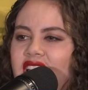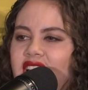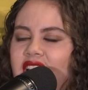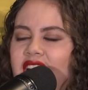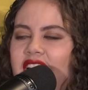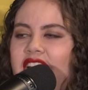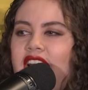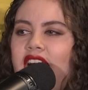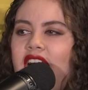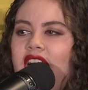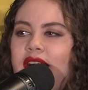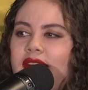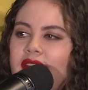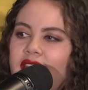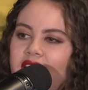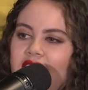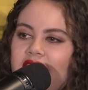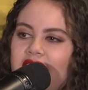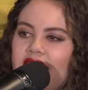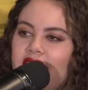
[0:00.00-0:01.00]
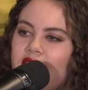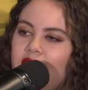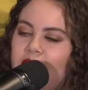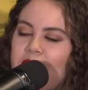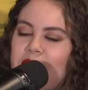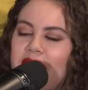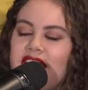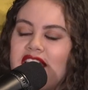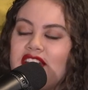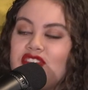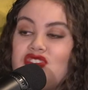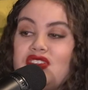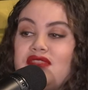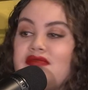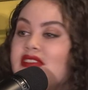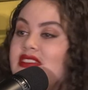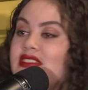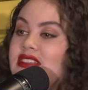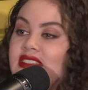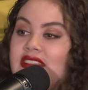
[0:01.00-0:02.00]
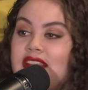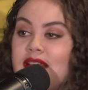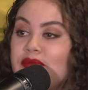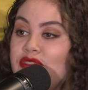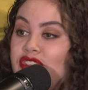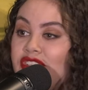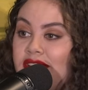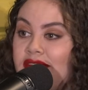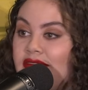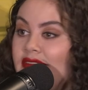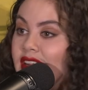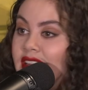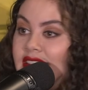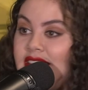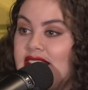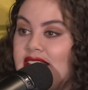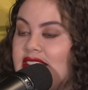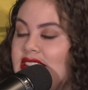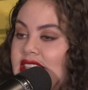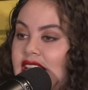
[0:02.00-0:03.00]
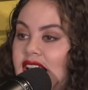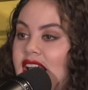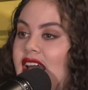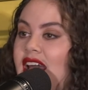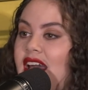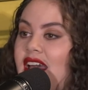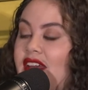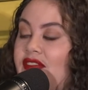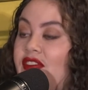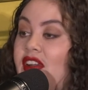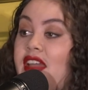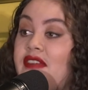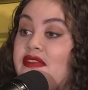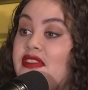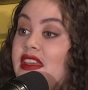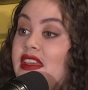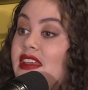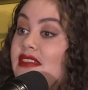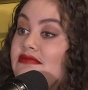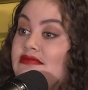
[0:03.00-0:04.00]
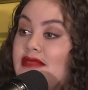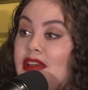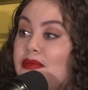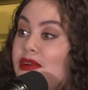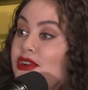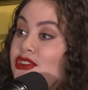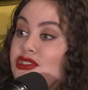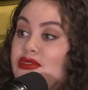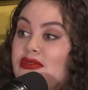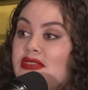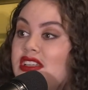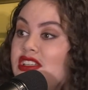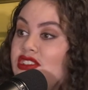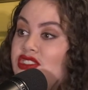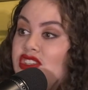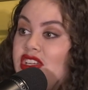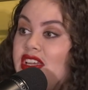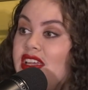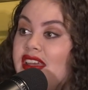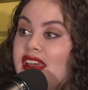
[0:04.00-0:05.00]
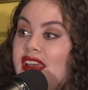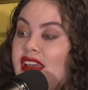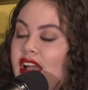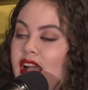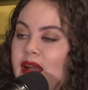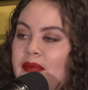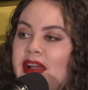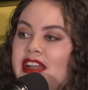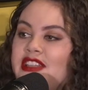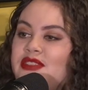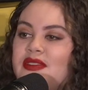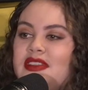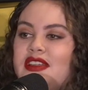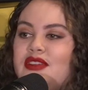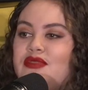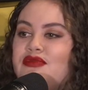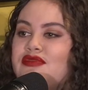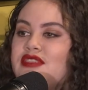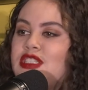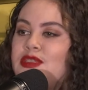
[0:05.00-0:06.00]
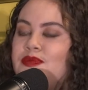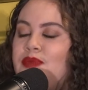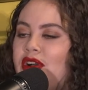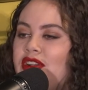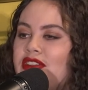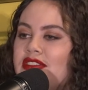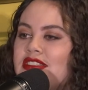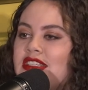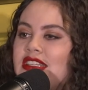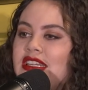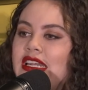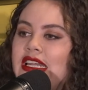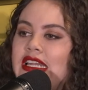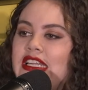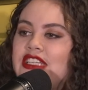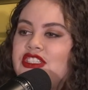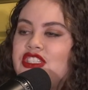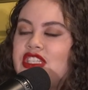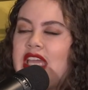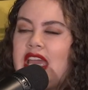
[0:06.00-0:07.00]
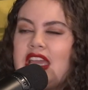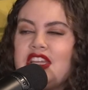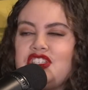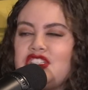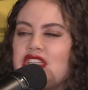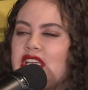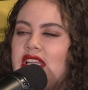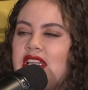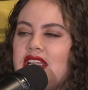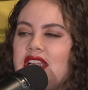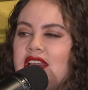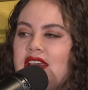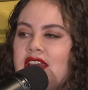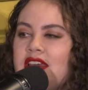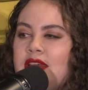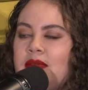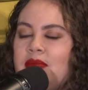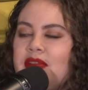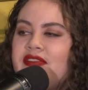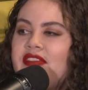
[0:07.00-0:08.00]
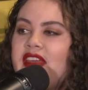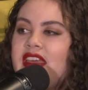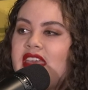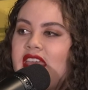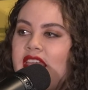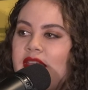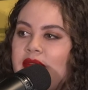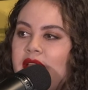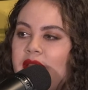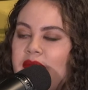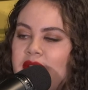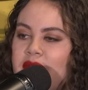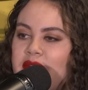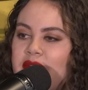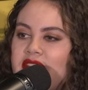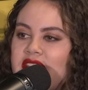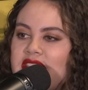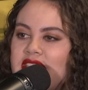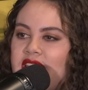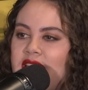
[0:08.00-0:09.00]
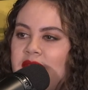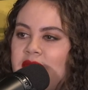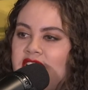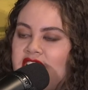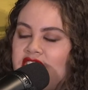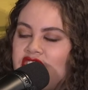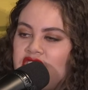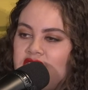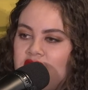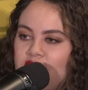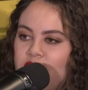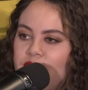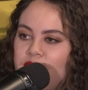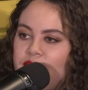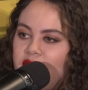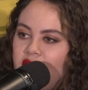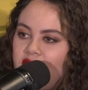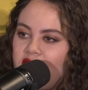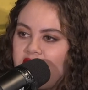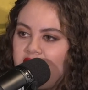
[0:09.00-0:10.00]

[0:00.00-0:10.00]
And I'll like I make a generous assumption at the start. If I have that emotional energy, I might do a little response, a little education. But if they keep coming up with the same energy, I don't block.